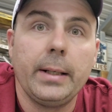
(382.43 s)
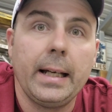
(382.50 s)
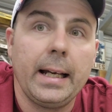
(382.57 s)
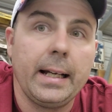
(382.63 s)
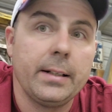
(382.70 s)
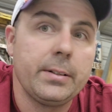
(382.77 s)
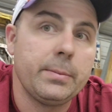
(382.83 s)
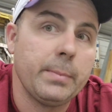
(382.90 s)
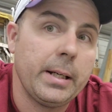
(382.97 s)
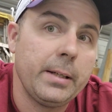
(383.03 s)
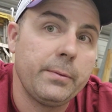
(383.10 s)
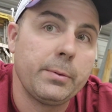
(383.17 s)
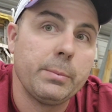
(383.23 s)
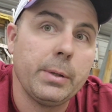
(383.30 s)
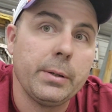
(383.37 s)
gas
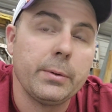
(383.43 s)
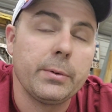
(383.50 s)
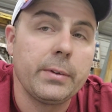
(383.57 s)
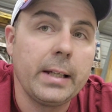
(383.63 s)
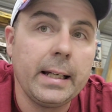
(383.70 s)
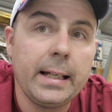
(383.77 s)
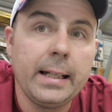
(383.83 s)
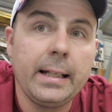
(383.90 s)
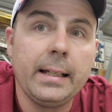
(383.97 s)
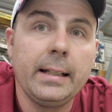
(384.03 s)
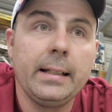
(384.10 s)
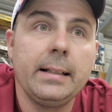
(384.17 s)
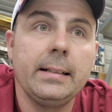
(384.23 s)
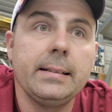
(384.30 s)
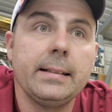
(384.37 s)
made from other
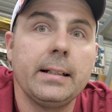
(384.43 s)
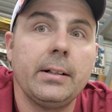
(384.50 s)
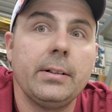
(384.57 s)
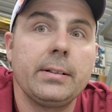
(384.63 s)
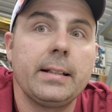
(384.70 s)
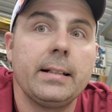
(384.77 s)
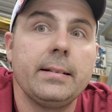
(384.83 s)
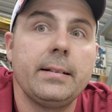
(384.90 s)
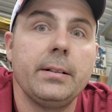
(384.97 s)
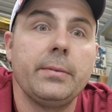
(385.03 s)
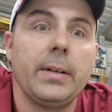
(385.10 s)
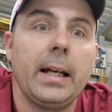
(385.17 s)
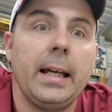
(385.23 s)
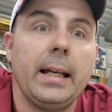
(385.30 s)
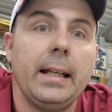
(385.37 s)
things and all this kind of
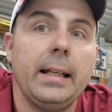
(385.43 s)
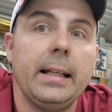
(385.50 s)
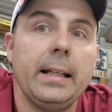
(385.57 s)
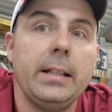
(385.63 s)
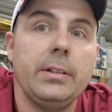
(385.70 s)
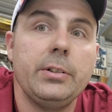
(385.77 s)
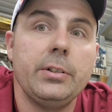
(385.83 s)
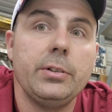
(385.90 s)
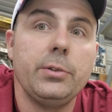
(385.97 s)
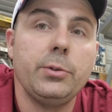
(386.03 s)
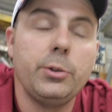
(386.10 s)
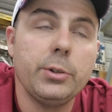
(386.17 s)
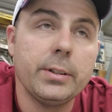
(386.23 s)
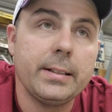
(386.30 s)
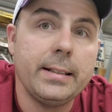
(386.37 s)
stuff. And
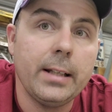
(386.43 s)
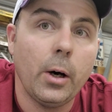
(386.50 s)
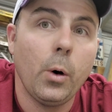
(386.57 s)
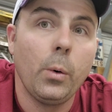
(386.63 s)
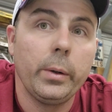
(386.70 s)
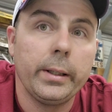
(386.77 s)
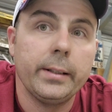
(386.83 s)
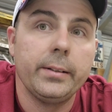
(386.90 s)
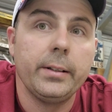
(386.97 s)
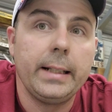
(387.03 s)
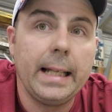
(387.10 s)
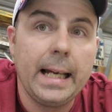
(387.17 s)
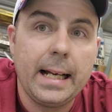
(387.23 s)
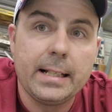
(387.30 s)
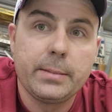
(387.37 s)
you just don't get the
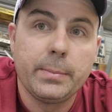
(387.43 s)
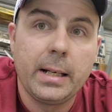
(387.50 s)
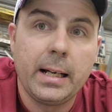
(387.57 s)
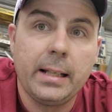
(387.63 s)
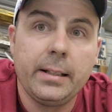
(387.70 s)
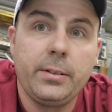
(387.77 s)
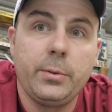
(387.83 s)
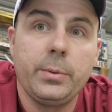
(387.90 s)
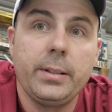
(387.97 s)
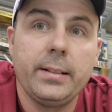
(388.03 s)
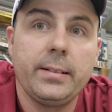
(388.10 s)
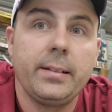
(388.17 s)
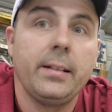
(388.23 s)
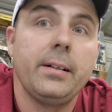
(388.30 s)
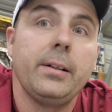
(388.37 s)
gas mileage with
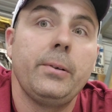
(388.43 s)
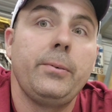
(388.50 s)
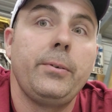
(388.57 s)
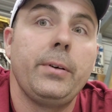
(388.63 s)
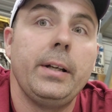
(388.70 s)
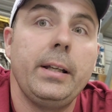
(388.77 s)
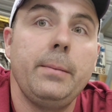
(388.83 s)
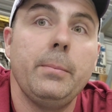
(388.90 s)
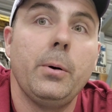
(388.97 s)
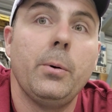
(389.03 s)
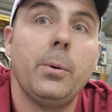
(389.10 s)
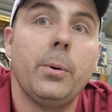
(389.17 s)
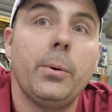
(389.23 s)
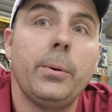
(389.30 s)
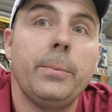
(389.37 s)
the stuff
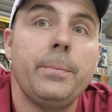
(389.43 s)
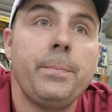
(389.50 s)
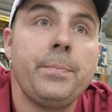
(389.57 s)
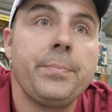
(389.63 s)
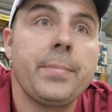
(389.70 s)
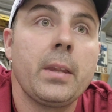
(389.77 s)
anymore.